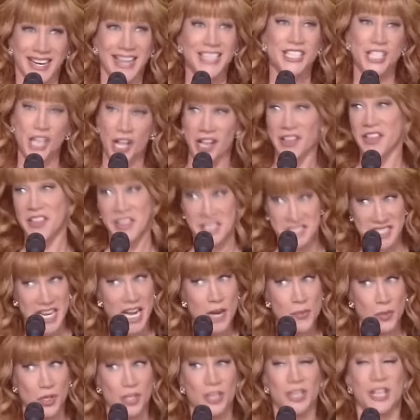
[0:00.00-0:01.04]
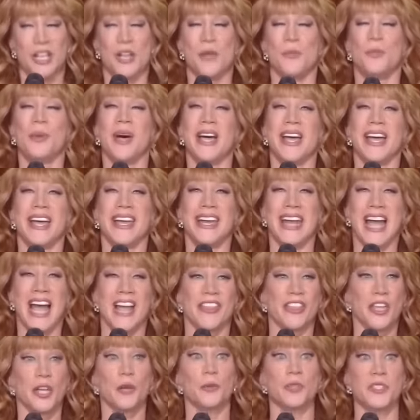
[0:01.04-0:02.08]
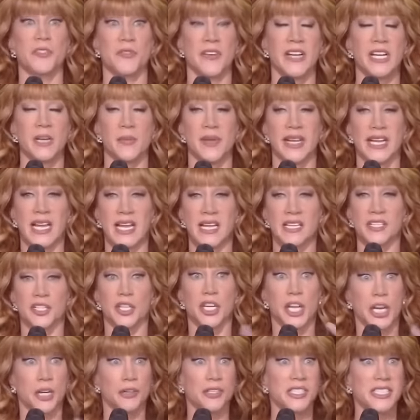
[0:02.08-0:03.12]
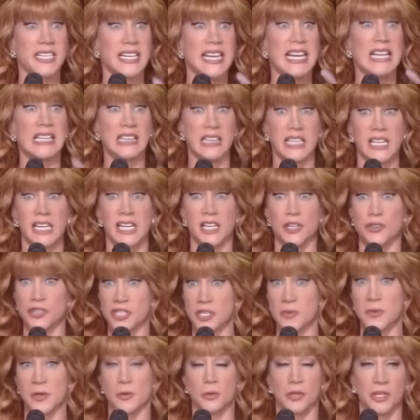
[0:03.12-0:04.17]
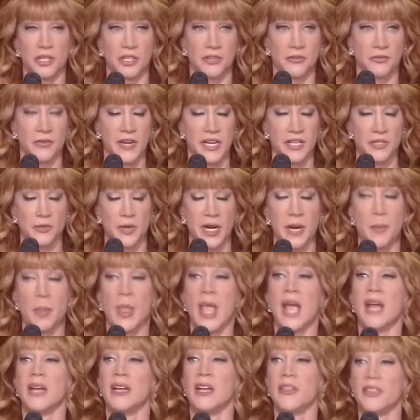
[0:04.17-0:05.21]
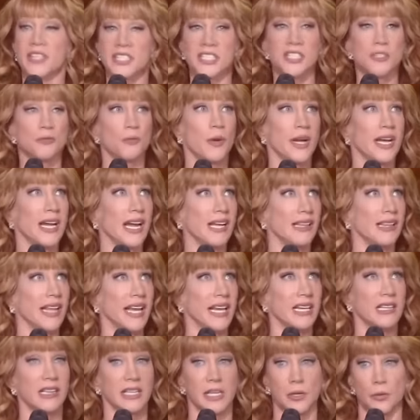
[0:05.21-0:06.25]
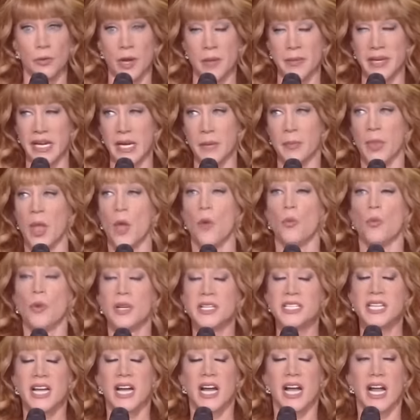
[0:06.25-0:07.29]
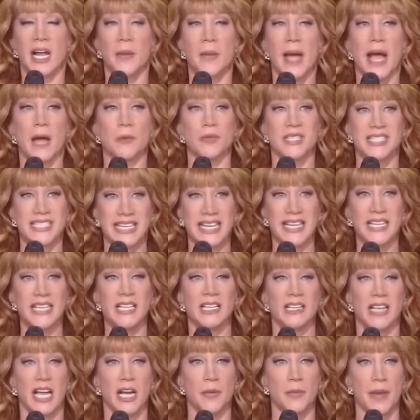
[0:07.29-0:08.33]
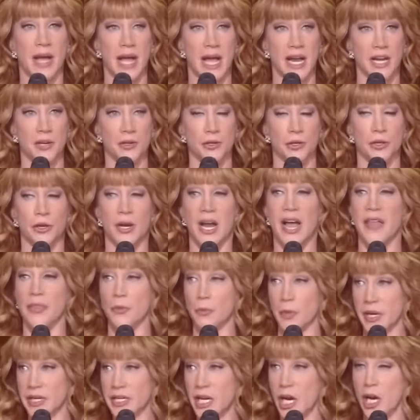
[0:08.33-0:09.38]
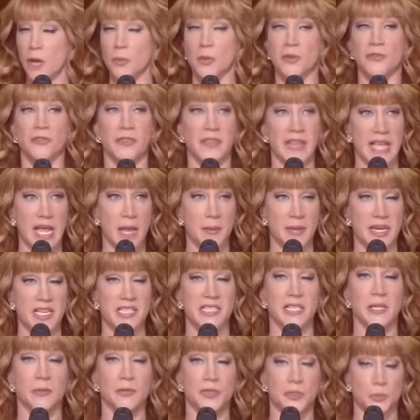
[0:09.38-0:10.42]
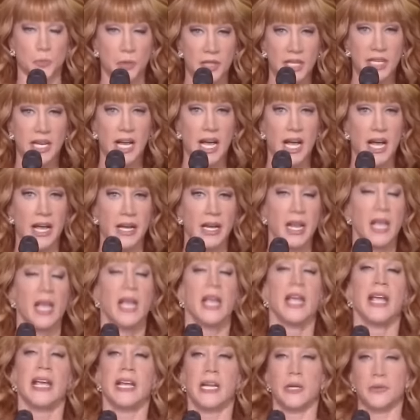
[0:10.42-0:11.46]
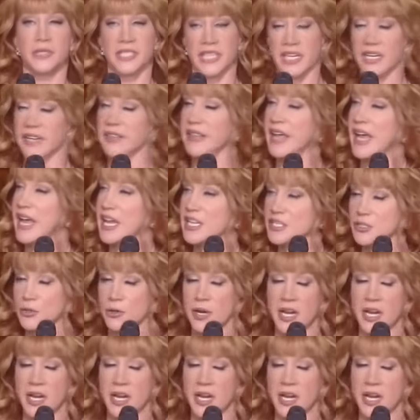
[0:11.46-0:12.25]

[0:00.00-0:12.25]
it's all on the table. But I thought it was funny because Kirstie and Leah used to be really good friends, right? Now, this is why I like Leah Remini. One time, I was standing in line behind her on the red carpet for the Emmys, and it was really hot, and I was getting the ass